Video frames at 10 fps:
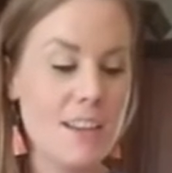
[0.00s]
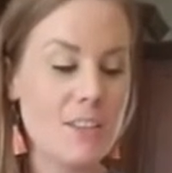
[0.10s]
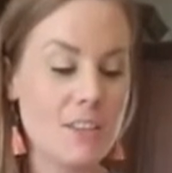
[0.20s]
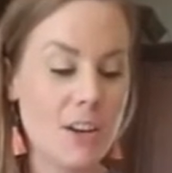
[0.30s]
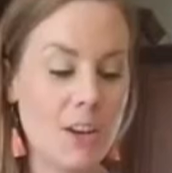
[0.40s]

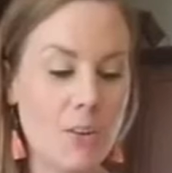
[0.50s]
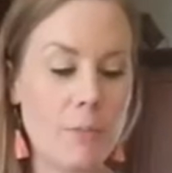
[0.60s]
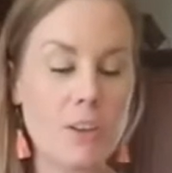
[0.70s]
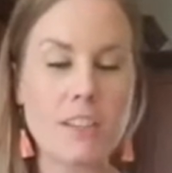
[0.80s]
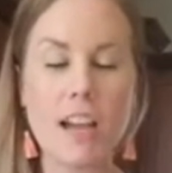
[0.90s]
So
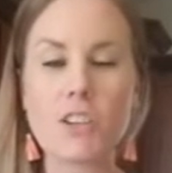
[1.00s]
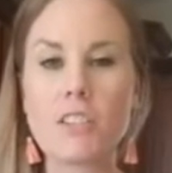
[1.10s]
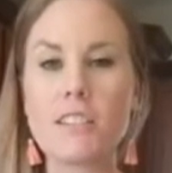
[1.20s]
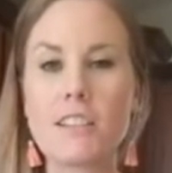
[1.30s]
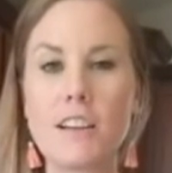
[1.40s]
there's
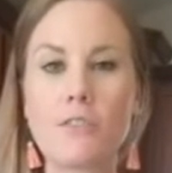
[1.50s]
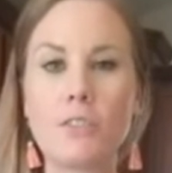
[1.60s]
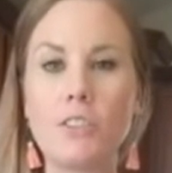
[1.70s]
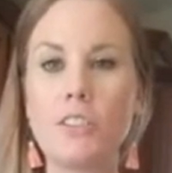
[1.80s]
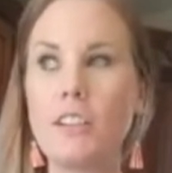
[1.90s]
actually
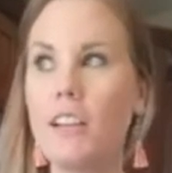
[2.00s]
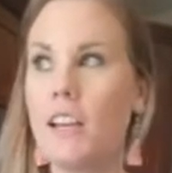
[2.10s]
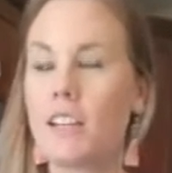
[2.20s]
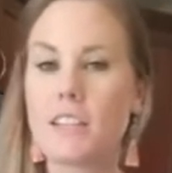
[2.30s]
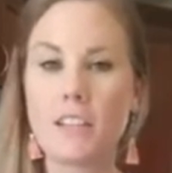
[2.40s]
several
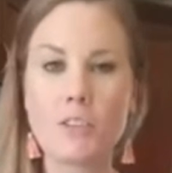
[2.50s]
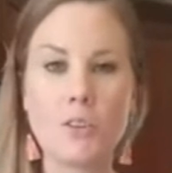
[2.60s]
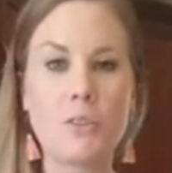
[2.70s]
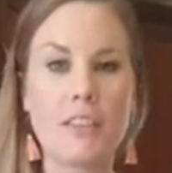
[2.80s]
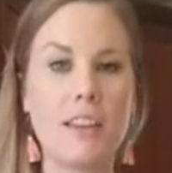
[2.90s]

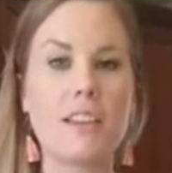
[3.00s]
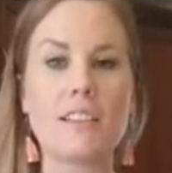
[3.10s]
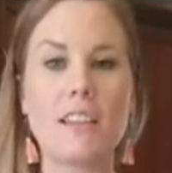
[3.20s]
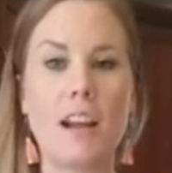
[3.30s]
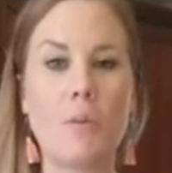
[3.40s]
dental
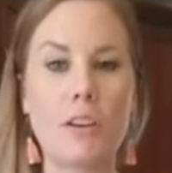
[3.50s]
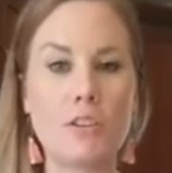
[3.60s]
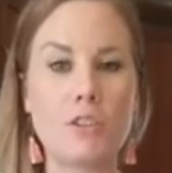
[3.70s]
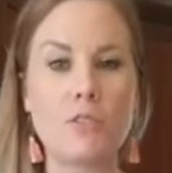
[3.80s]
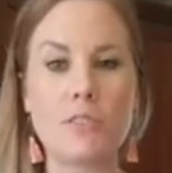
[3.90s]
things that I wanted
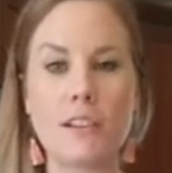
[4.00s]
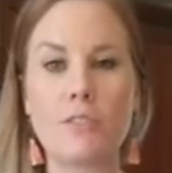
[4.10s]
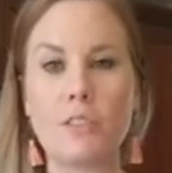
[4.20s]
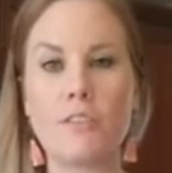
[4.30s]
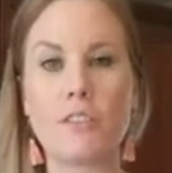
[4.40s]
to do
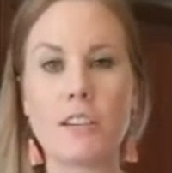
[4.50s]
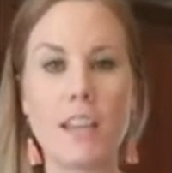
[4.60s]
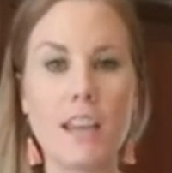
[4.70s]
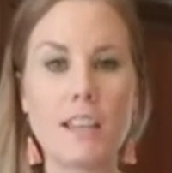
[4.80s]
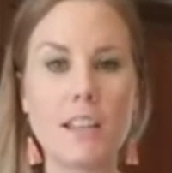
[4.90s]
several different
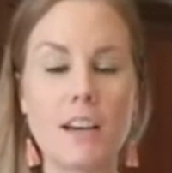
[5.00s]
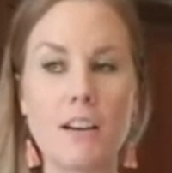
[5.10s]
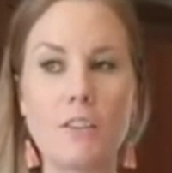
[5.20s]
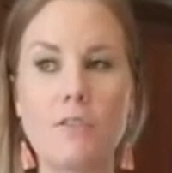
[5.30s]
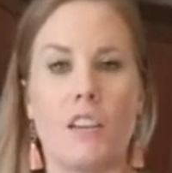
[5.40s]
days
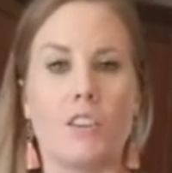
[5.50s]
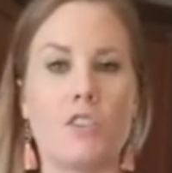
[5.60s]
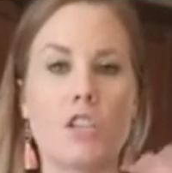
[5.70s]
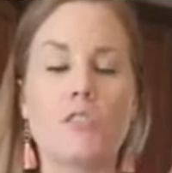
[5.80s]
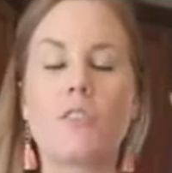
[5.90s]
of.
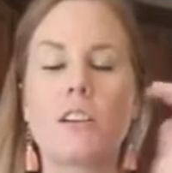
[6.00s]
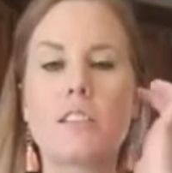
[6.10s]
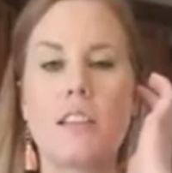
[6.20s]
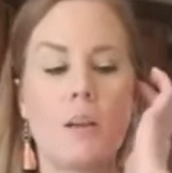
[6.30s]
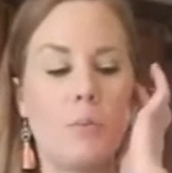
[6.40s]
Just for
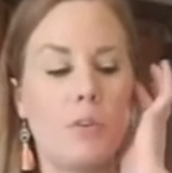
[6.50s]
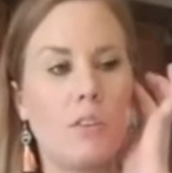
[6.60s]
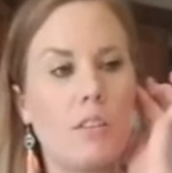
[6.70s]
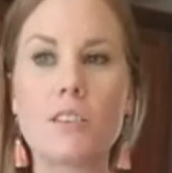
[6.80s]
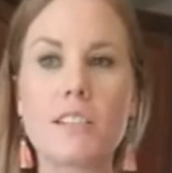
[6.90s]

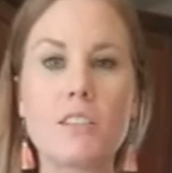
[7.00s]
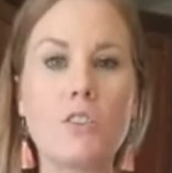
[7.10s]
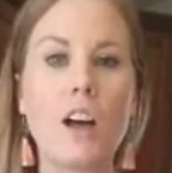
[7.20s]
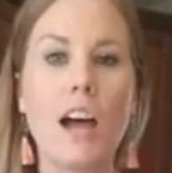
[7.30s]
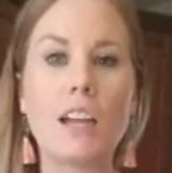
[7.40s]
example,
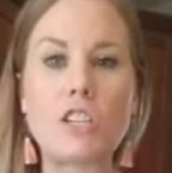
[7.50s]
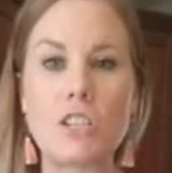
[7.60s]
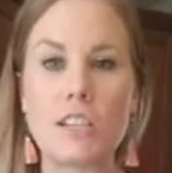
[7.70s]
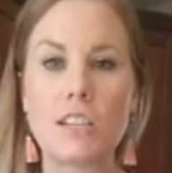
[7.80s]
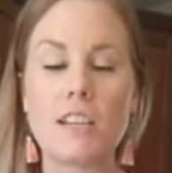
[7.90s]
dental
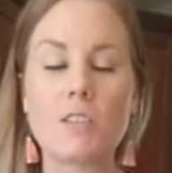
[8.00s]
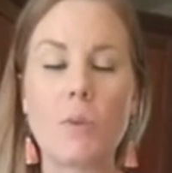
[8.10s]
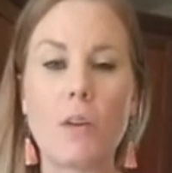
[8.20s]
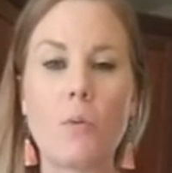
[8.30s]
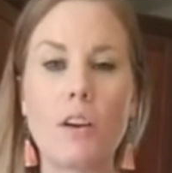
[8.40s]
hygiene is
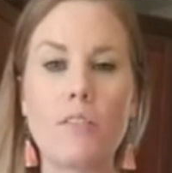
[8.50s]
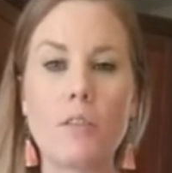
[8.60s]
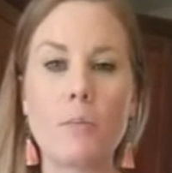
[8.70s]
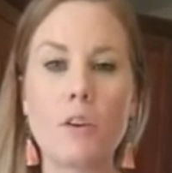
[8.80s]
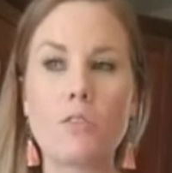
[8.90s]
like one of
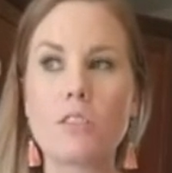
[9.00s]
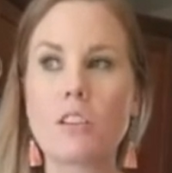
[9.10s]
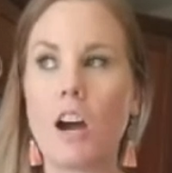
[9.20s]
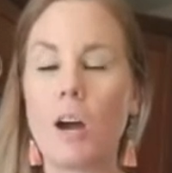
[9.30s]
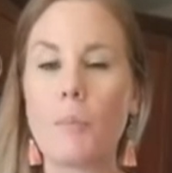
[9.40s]
the most
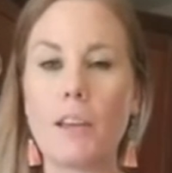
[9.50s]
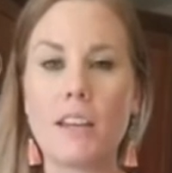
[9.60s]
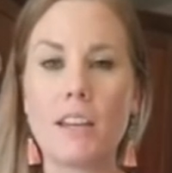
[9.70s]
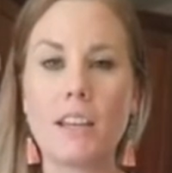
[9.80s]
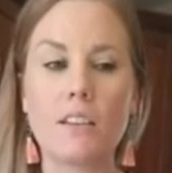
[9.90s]

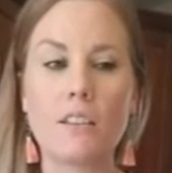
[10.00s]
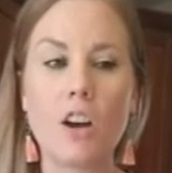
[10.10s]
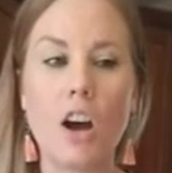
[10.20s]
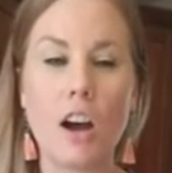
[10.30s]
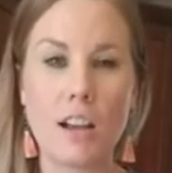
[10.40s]
common
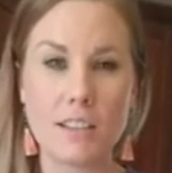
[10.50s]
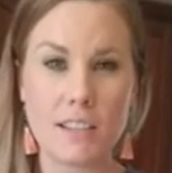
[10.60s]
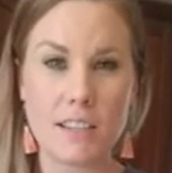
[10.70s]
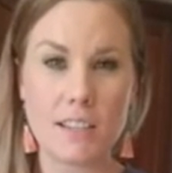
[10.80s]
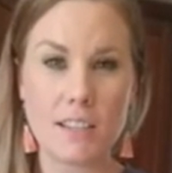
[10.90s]

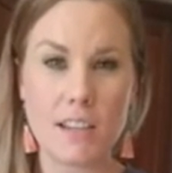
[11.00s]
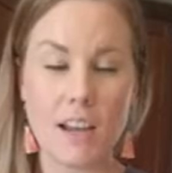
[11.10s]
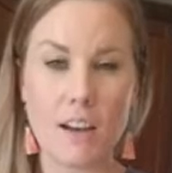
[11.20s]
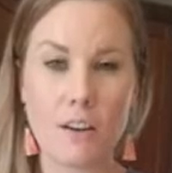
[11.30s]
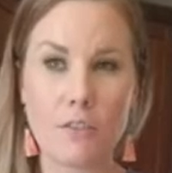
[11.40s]
causes
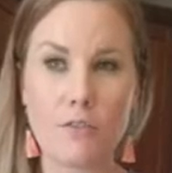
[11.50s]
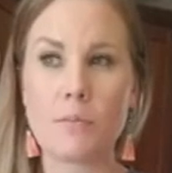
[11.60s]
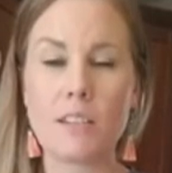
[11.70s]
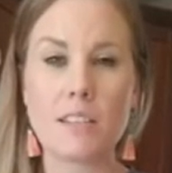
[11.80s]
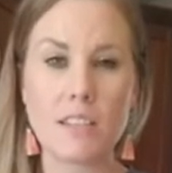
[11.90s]

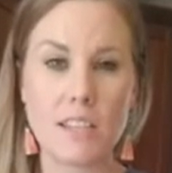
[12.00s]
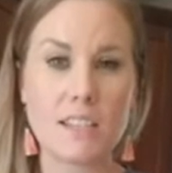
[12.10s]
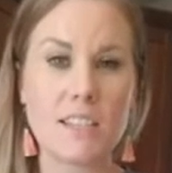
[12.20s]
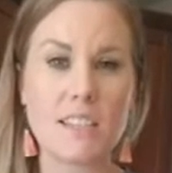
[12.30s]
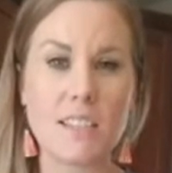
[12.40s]
of
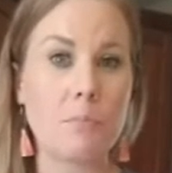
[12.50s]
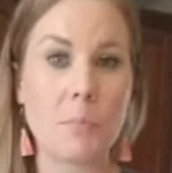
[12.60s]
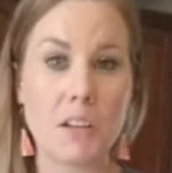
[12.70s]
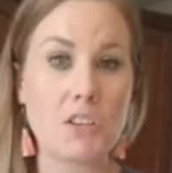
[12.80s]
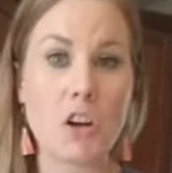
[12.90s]
diseases
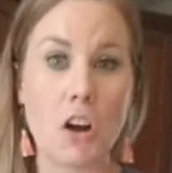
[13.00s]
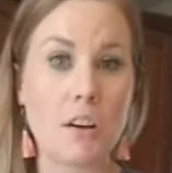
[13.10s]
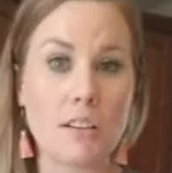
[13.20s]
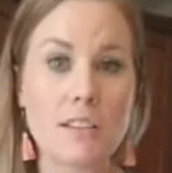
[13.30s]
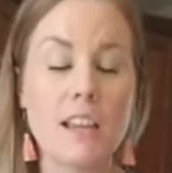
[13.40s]
in
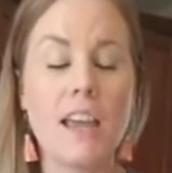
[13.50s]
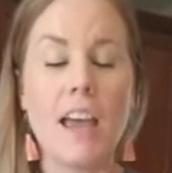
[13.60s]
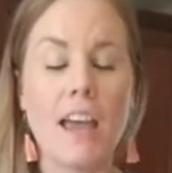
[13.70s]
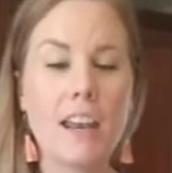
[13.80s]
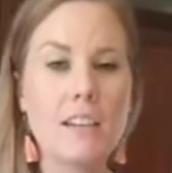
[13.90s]
dogs.
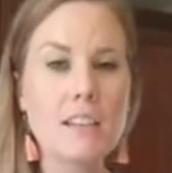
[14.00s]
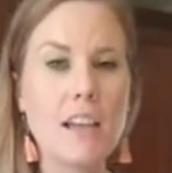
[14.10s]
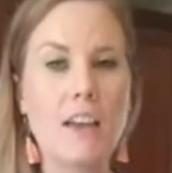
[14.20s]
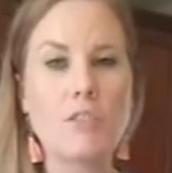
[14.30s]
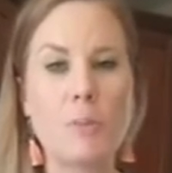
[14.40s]
And it doesn't
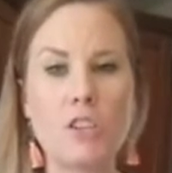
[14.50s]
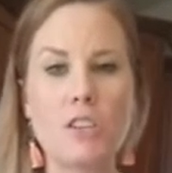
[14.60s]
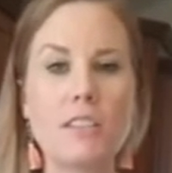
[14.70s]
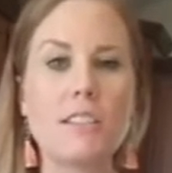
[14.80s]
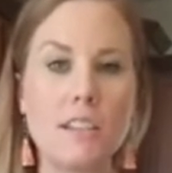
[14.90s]
have to be
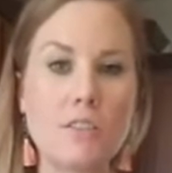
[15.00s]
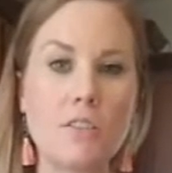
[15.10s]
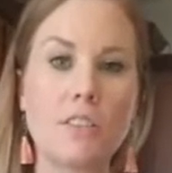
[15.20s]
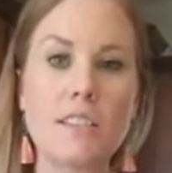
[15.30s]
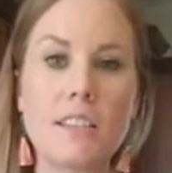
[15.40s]
just
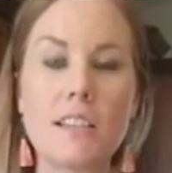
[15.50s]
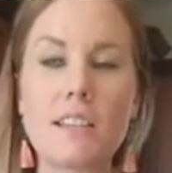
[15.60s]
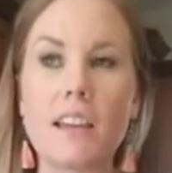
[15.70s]
dental disease.